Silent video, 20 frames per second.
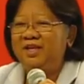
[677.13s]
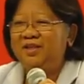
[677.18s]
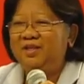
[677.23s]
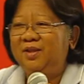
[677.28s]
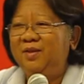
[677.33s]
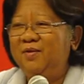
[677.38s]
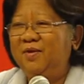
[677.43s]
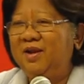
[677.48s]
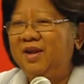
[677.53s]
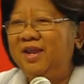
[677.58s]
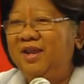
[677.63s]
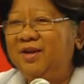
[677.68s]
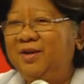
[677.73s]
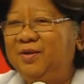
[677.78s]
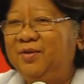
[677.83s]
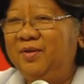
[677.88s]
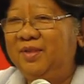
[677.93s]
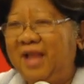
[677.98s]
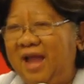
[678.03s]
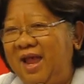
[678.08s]
that you are here
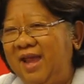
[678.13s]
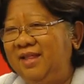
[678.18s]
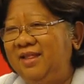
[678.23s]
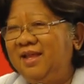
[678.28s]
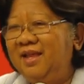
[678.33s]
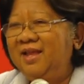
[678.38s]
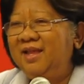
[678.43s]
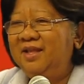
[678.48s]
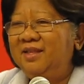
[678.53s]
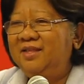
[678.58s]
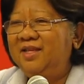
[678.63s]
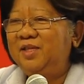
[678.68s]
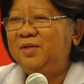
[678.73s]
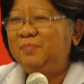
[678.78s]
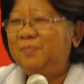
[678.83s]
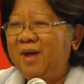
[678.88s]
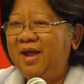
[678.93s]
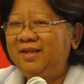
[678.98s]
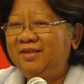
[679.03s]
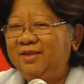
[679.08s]
tonight
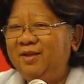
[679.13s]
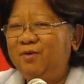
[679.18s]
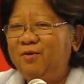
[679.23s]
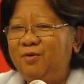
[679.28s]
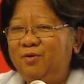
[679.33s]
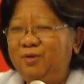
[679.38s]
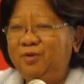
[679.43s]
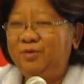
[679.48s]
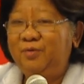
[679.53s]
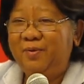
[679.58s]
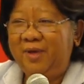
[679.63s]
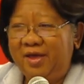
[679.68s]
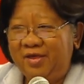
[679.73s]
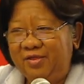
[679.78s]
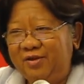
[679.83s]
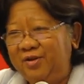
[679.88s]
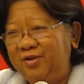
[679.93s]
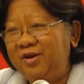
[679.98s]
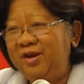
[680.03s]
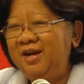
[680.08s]
despite the cold
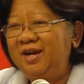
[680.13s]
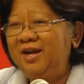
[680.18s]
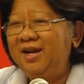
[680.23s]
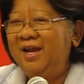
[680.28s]
weather.